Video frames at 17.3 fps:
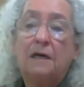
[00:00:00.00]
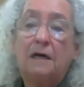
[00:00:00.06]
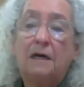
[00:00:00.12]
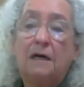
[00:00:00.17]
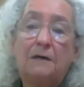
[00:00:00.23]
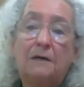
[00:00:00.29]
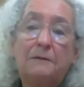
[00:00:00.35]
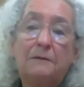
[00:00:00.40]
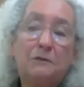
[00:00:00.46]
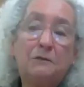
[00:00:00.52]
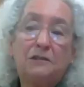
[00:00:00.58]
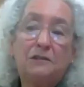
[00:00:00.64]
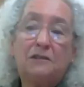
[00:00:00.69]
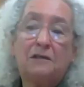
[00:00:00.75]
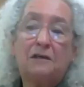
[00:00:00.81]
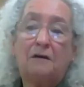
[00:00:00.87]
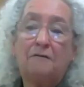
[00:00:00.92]
Uh, he
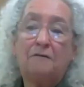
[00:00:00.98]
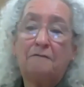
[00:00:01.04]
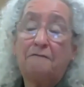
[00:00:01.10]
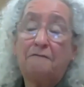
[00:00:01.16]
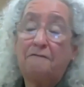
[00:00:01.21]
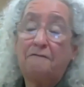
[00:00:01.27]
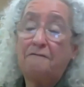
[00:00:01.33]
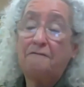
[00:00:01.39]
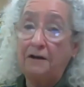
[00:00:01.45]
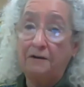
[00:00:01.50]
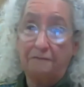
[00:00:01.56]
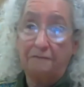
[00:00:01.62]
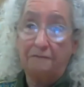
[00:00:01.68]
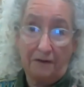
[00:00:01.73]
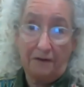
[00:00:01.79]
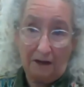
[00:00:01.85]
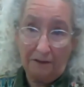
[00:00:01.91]
was a
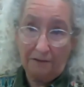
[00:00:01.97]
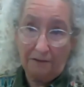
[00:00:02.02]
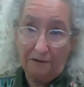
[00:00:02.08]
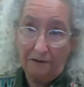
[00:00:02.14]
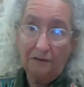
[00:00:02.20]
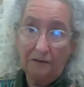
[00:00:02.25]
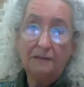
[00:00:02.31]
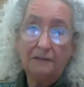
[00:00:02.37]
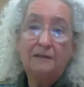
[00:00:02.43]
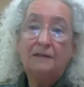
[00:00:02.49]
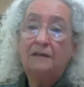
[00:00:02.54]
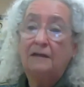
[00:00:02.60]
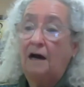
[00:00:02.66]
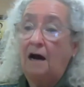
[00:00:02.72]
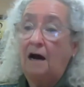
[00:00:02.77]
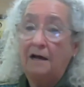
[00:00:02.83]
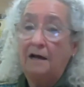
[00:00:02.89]
fun father
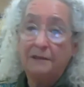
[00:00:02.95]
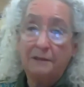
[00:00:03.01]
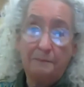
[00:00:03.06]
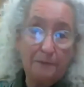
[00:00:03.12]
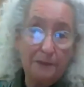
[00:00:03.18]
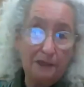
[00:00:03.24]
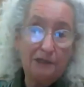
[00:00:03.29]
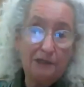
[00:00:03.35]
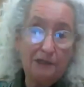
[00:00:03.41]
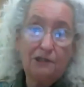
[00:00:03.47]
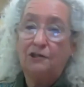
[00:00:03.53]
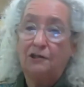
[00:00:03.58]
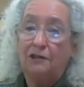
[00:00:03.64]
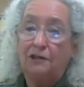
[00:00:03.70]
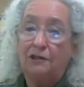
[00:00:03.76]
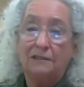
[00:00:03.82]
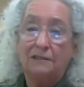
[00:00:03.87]
on the beach.
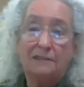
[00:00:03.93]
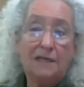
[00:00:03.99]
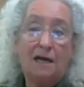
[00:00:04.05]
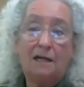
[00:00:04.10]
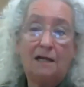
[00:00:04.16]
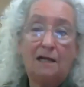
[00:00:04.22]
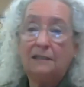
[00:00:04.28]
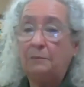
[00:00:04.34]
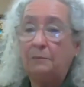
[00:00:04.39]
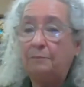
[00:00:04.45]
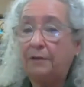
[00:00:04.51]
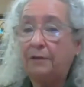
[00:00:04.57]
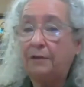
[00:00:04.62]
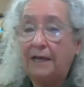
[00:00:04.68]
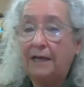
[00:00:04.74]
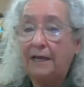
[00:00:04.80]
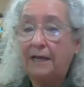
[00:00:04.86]
You can tell he
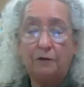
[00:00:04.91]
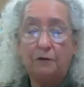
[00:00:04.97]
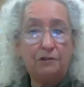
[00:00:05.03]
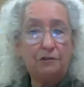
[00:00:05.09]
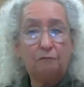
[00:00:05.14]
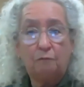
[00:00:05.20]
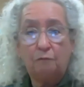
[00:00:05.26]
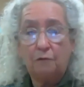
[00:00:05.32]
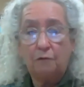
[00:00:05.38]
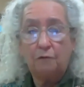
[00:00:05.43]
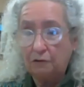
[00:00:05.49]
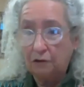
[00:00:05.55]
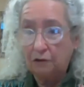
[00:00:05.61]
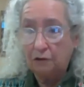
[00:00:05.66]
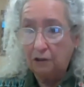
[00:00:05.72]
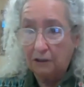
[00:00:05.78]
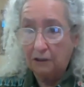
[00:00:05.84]
played when you when
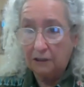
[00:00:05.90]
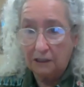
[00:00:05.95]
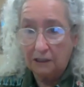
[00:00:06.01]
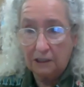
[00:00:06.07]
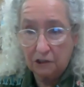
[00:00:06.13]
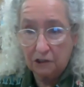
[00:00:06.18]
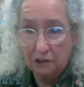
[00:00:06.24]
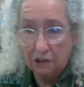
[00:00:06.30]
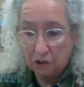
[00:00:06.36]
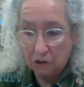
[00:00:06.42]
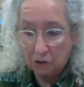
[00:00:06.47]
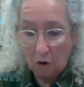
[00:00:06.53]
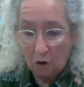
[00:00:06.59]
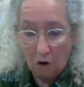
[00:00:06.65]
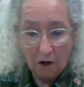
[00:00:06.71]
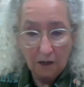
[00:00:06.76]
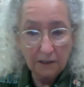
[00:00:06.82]
you look at his
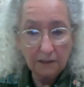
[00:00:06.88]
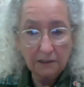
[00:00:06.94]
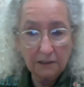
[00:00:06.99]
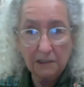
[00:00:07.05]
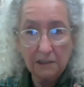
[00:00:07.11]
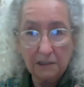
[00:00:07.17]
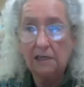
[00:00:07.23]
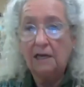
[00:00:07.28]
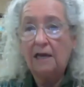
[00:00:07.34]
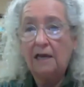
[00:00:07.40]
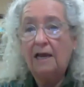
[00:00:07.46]
songs.